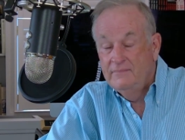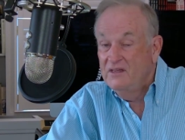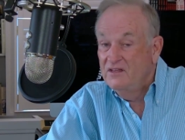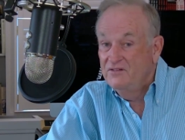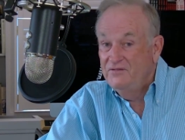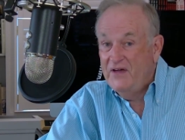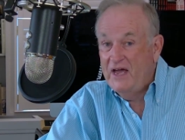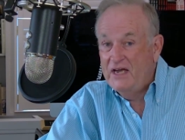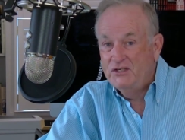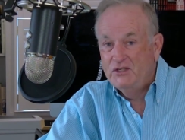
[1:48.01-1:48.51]

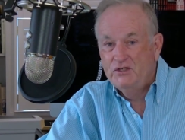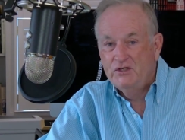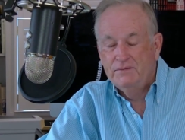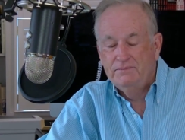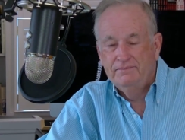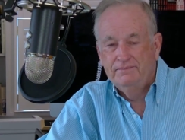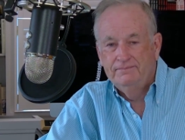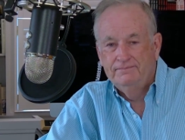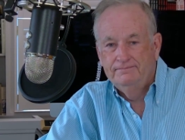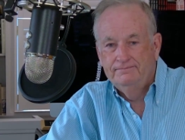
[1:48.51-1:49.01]
It's fascism.
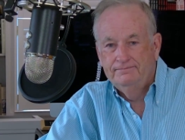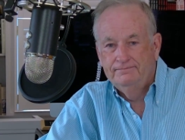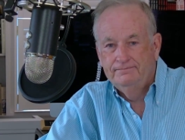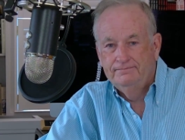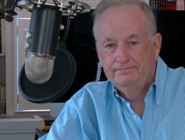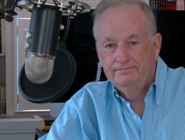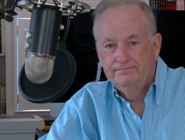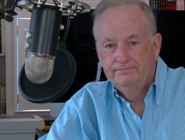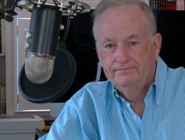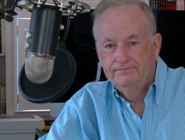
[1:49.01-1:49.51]

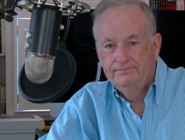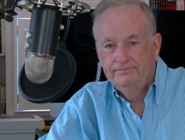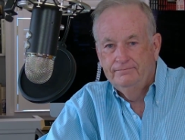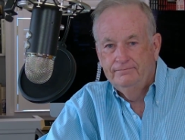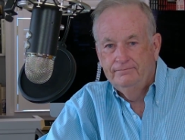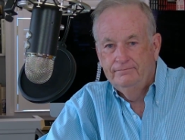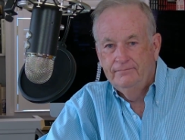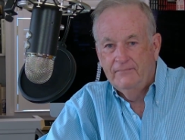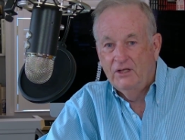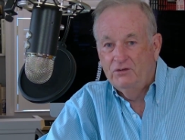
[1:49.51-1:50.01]

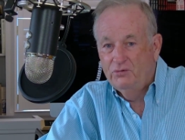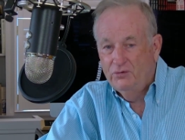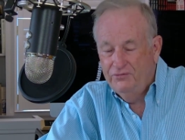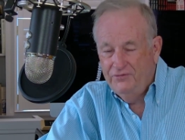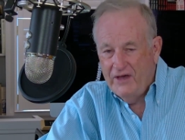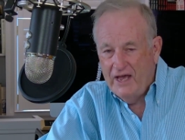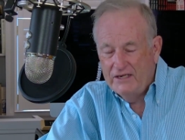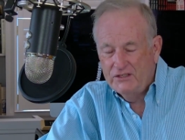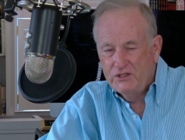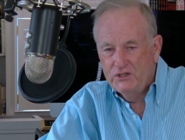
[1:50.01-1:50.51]
That's what
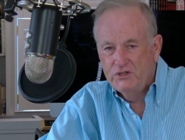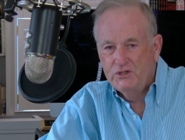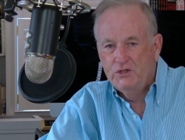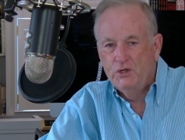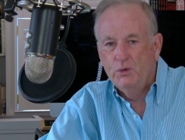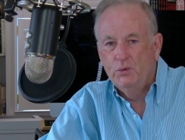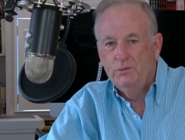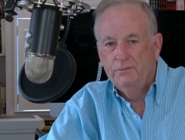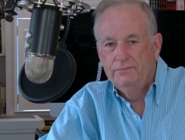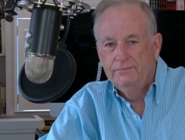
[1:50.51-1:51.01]
fascists
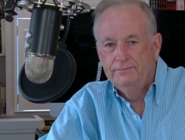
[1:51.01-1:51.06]
do.